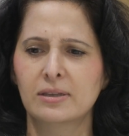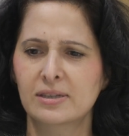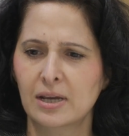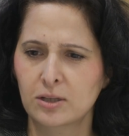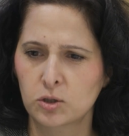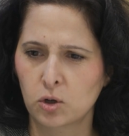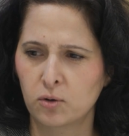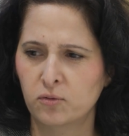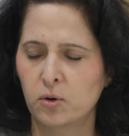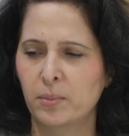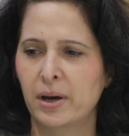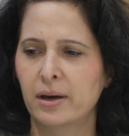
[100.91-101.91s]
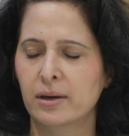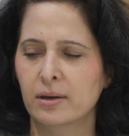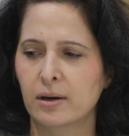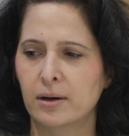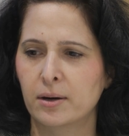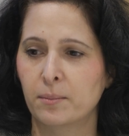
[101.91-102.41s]
Decided to go for
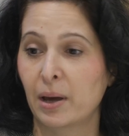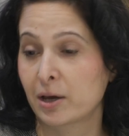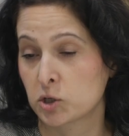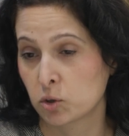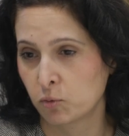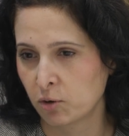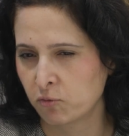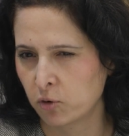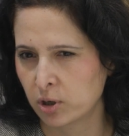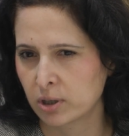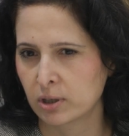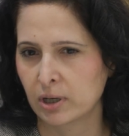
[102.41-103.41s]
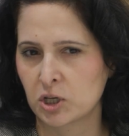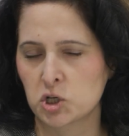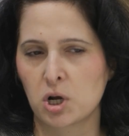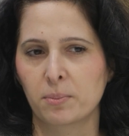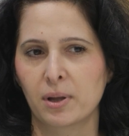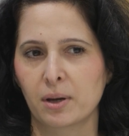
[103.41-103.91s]
I actually work for
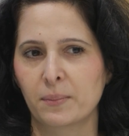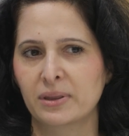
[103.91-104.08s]
H&R Block,